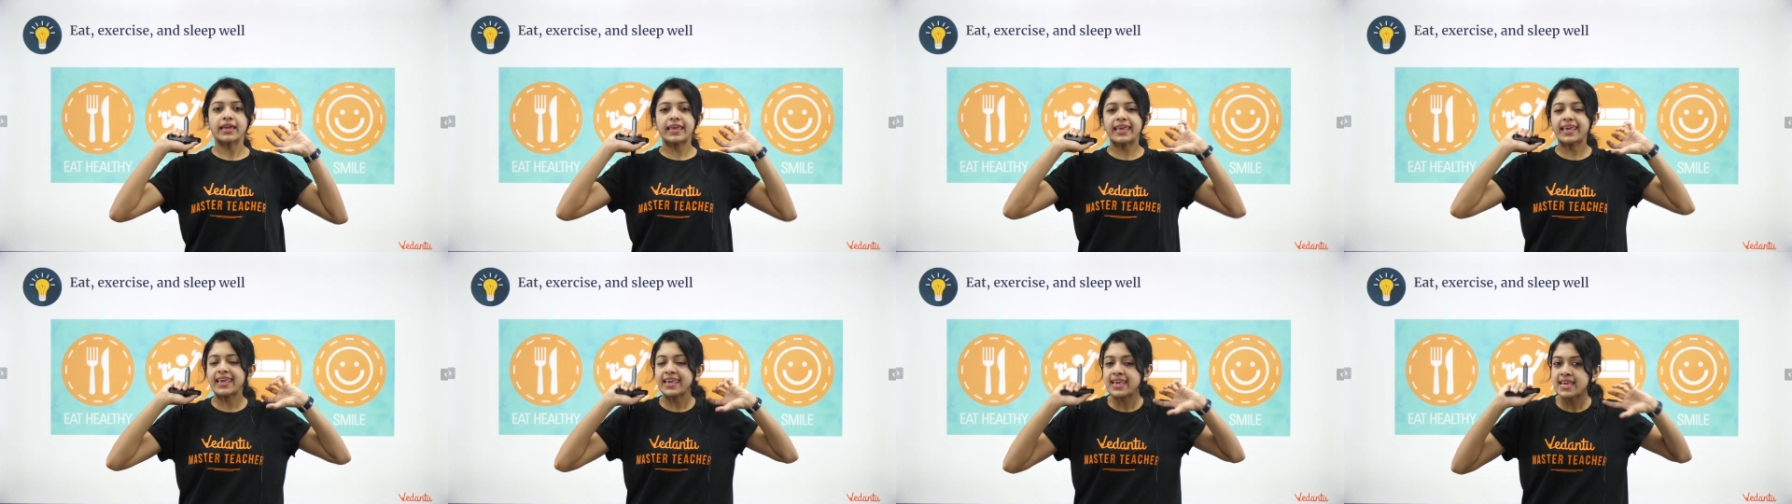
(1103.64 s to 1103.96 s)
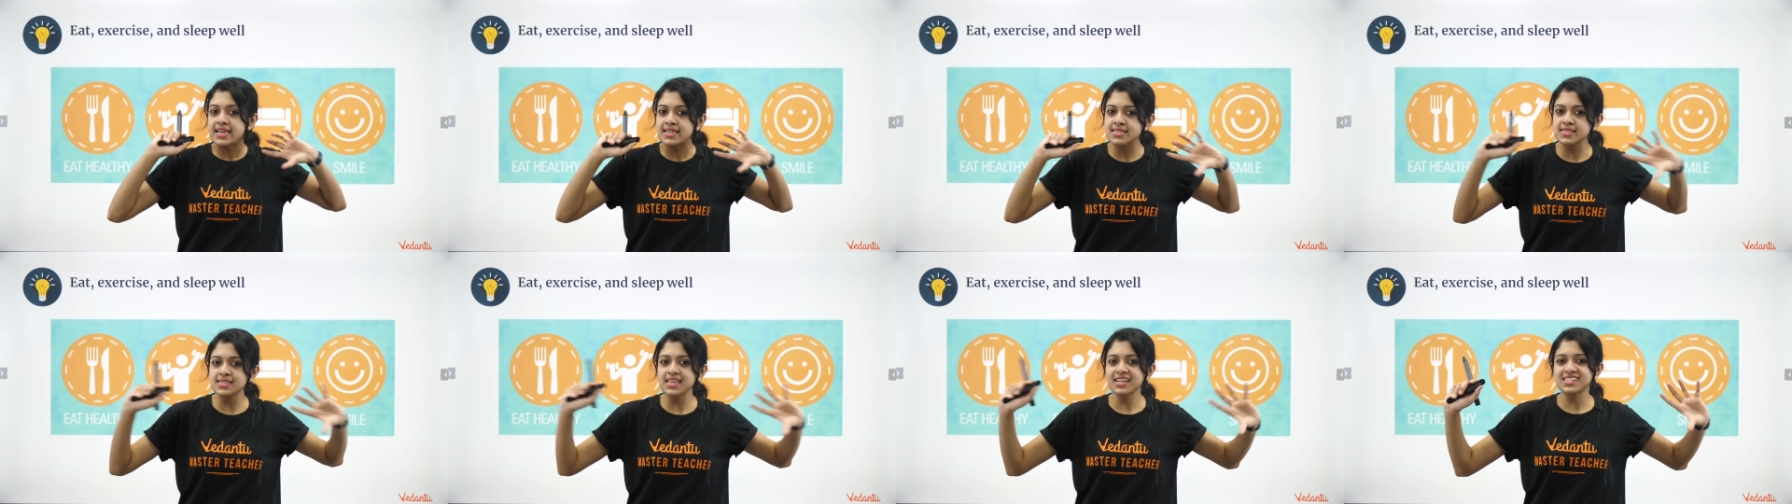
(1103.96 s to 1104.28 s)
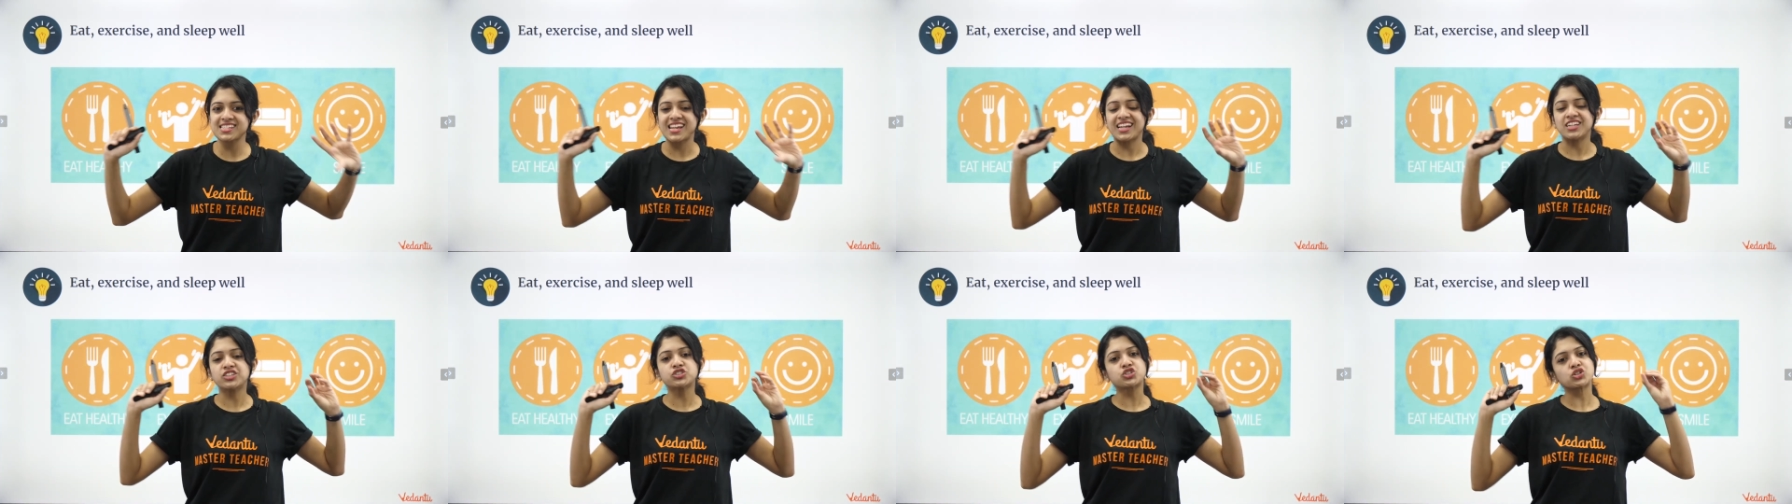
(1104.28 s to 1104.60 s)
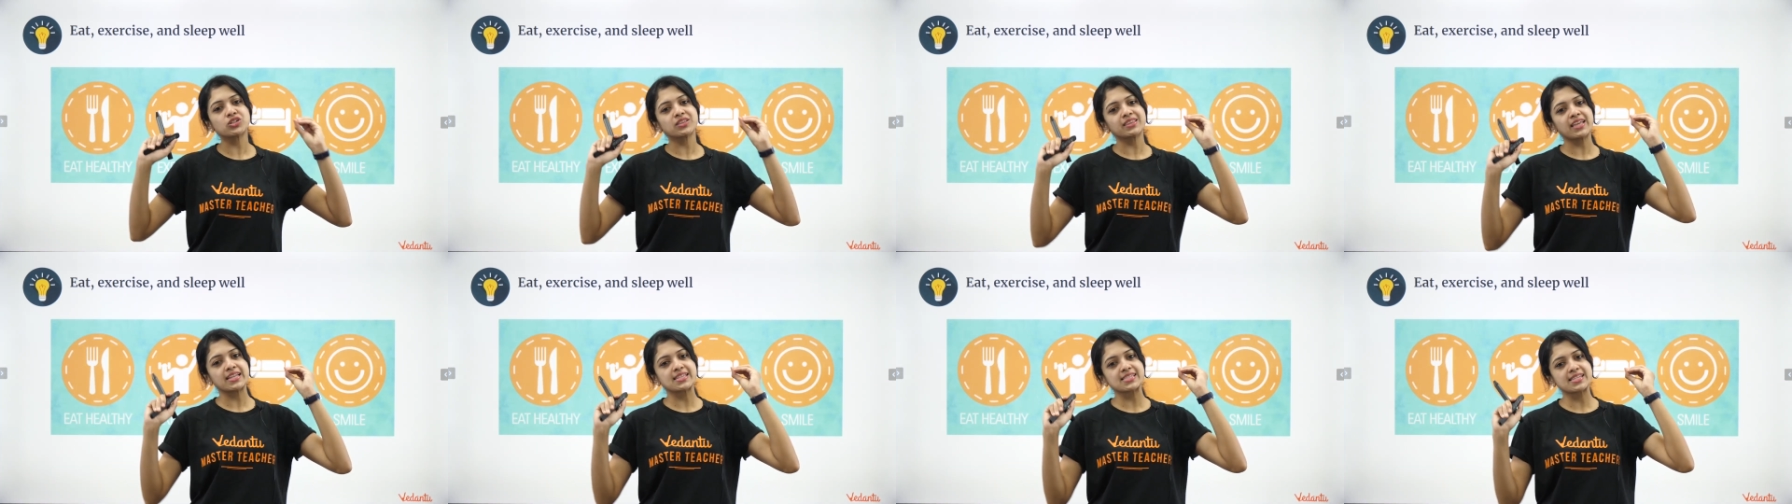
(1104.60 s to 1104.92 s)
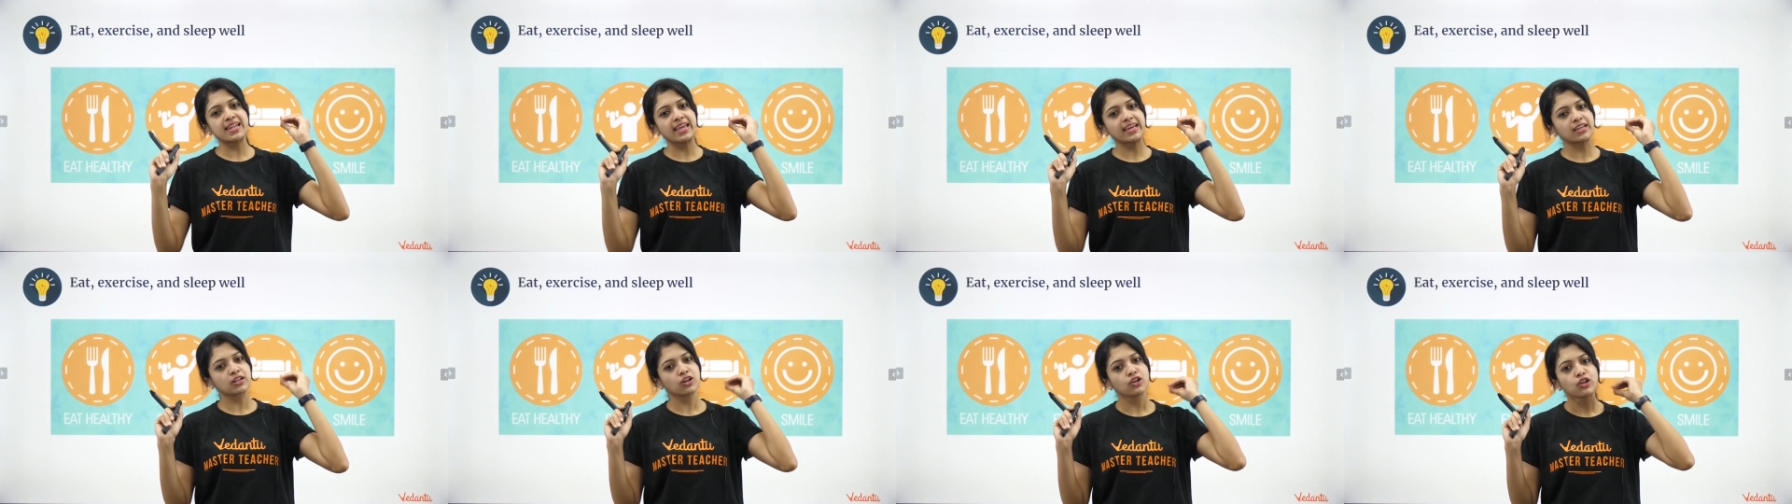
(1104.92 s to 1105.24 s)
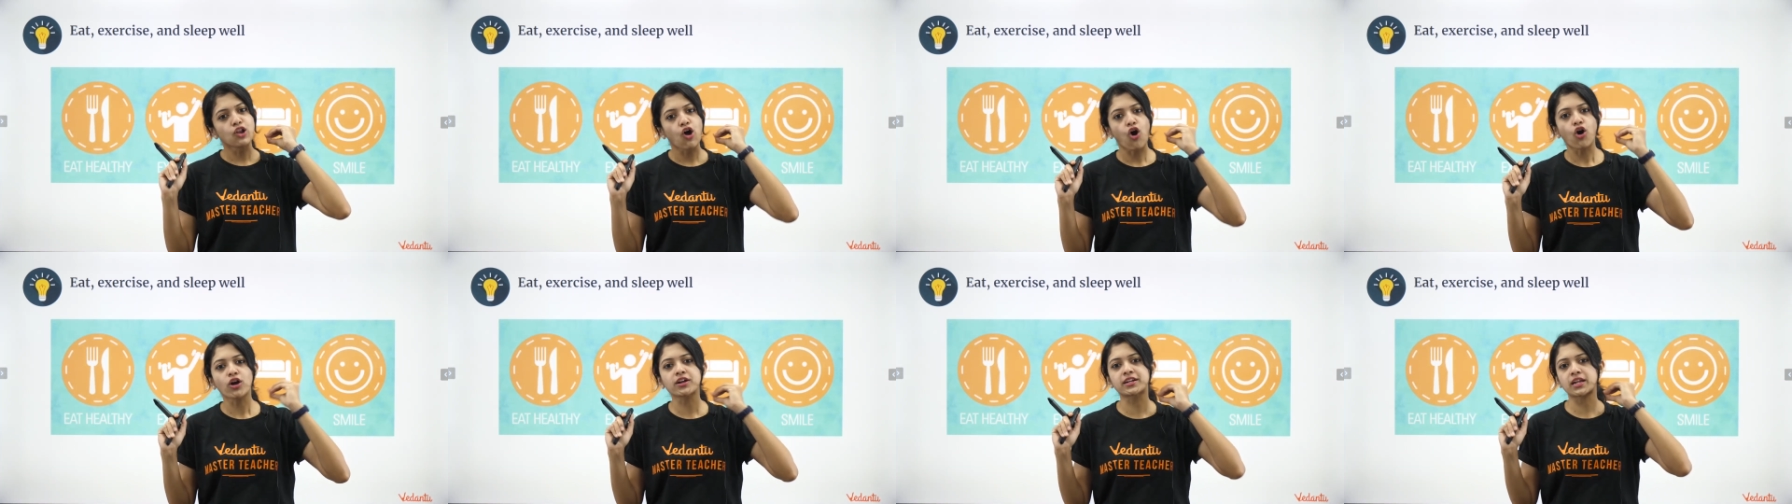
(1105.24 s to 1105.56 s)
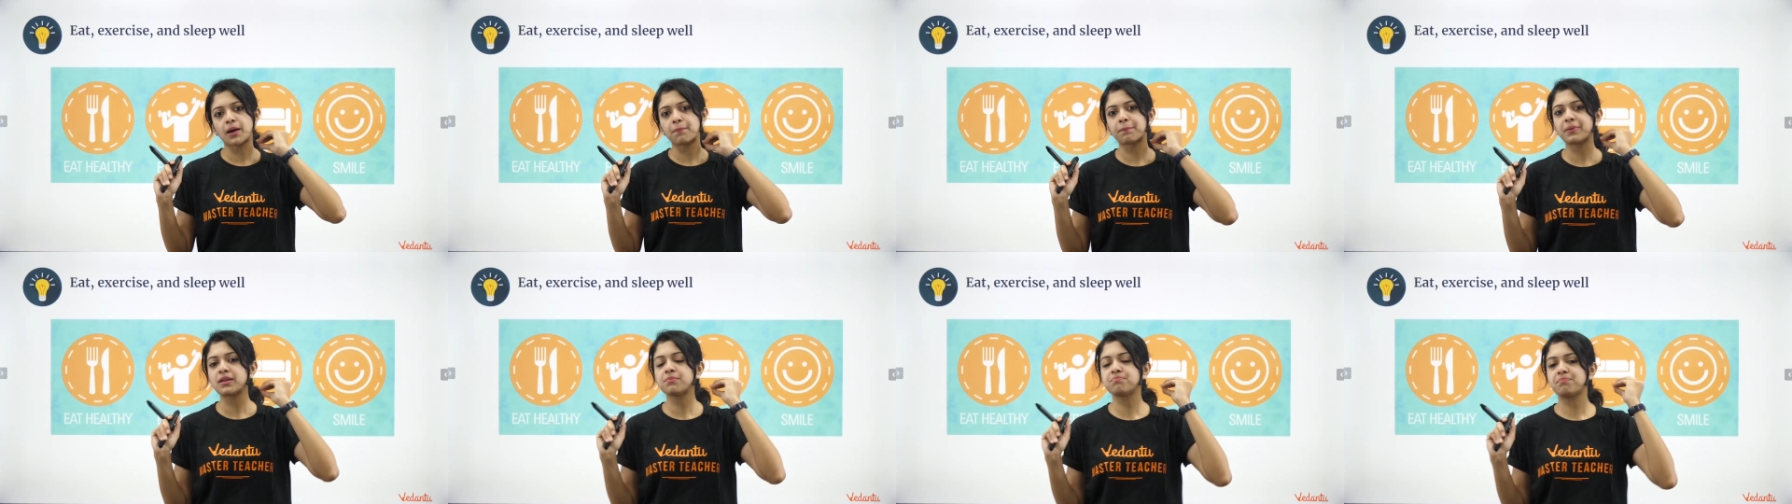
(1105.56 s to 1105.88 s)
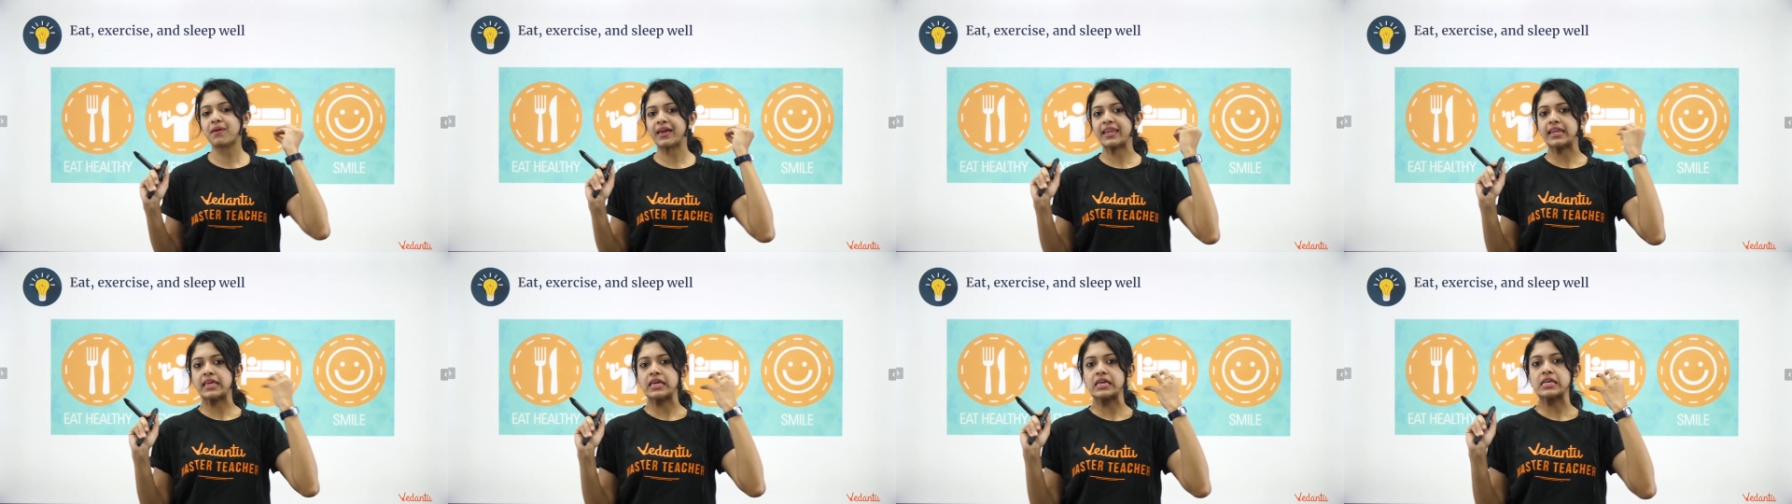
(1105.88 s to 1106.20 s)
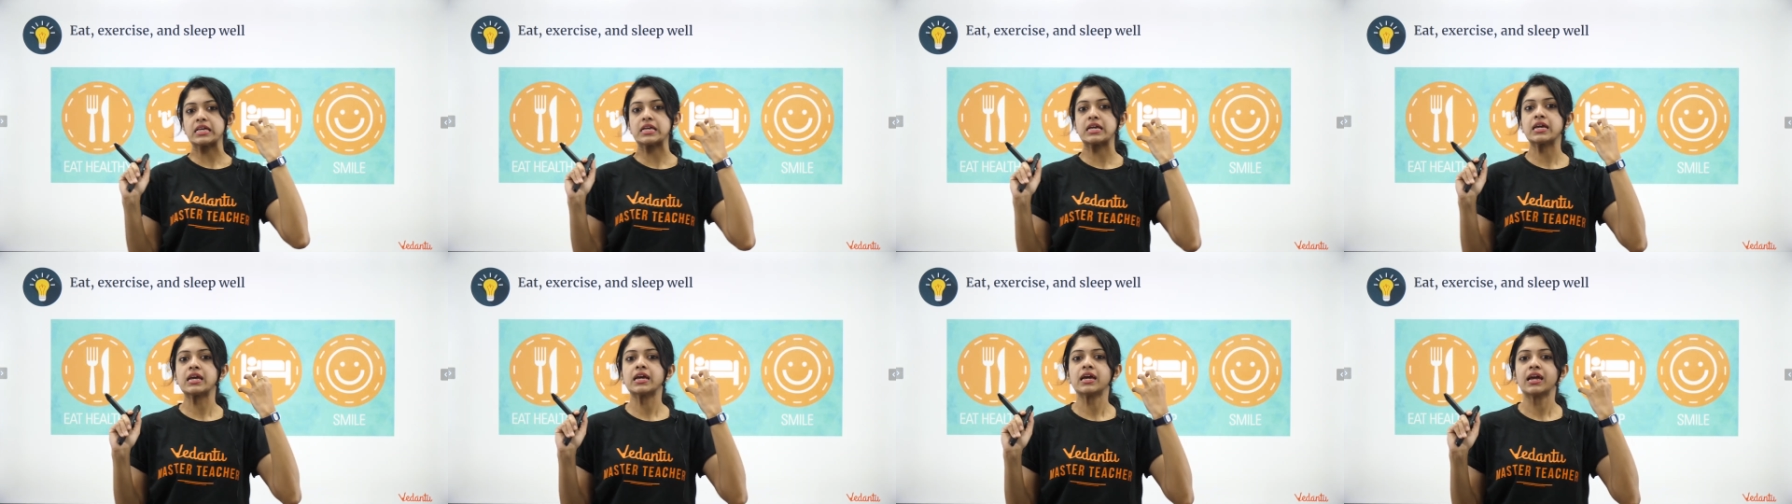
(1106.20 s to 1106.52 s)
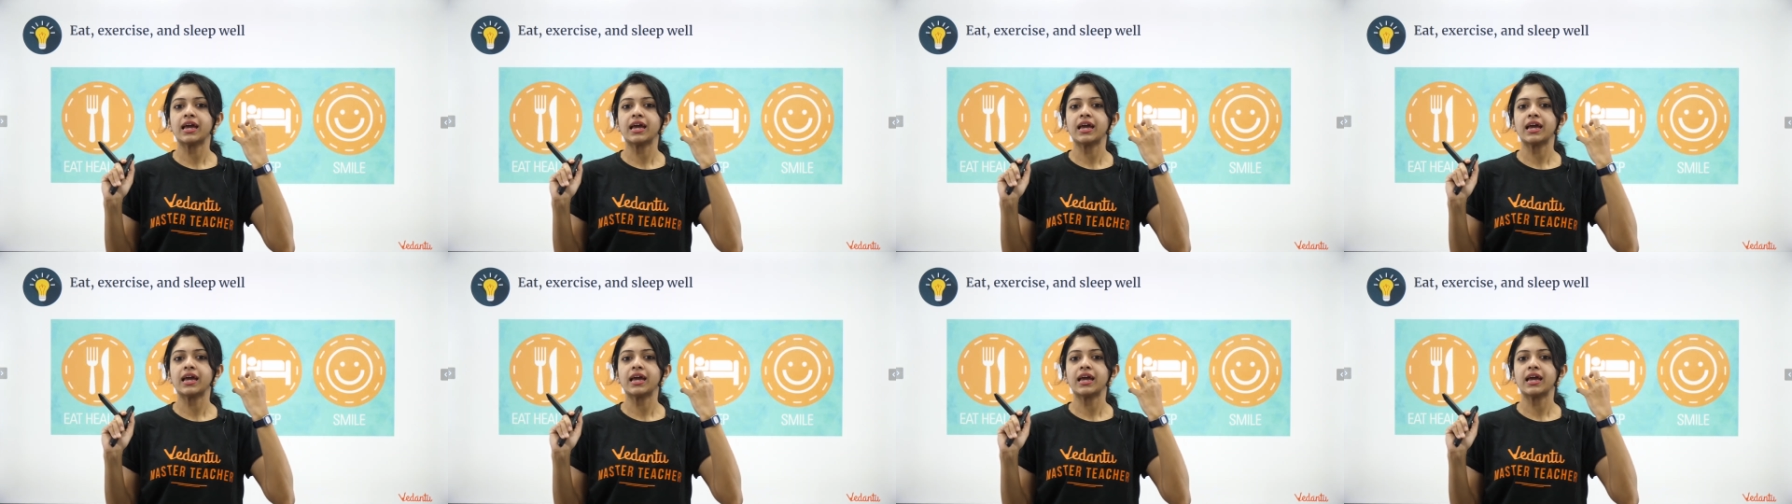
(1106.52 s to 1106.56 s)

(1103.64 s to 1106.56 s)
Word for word: ease the tension that's like locked up in many